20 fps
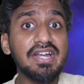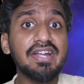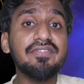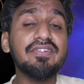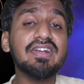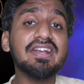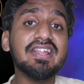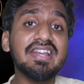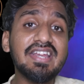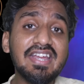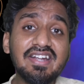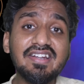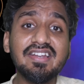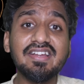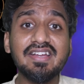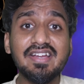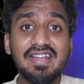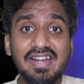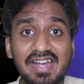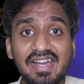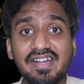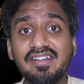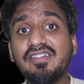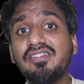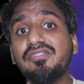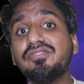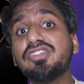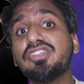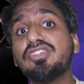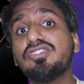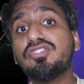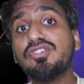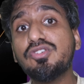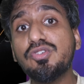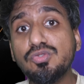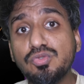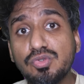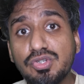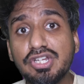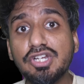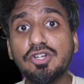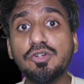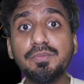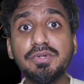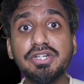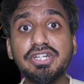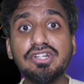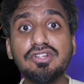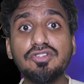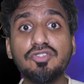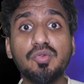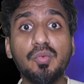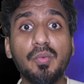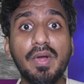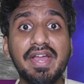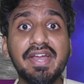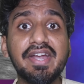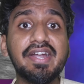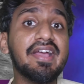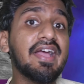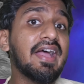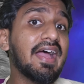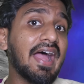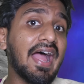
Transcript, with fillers: it will create a crater which is two kilometers wide